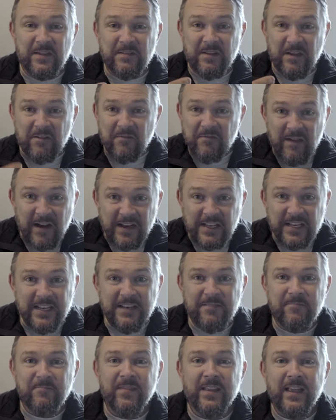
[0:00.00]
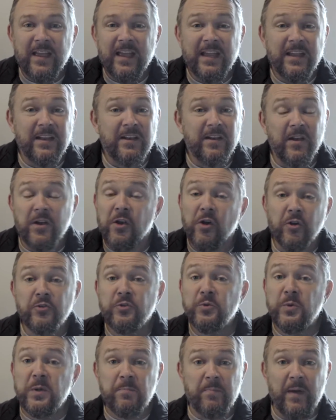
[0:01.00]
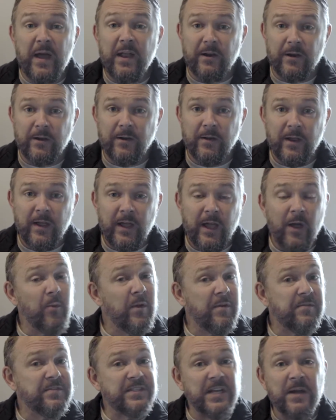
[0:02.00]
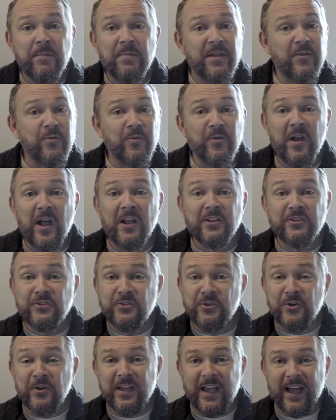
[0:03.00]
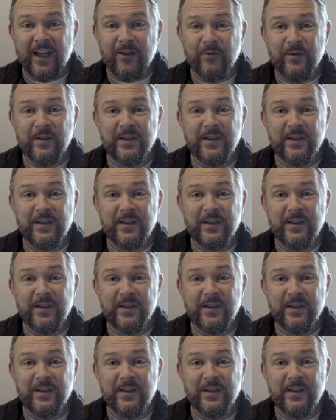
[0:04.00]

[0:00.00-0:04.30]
infected and are doing better. And we have some that we're not sure yet.